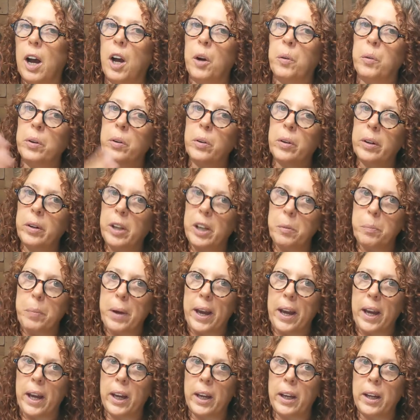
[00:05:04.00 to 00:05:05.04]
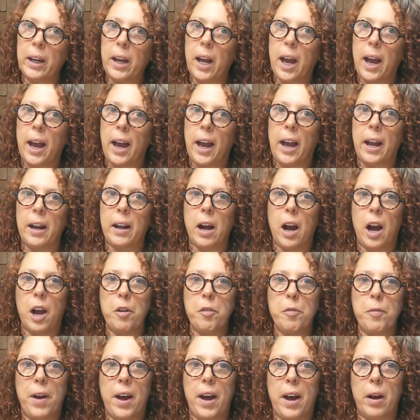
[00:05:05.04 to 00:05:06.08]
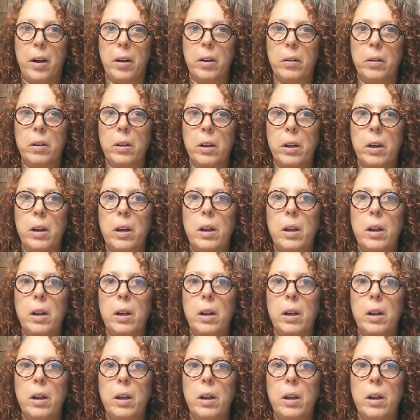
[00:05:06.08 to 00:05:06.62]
I went on eBay and I found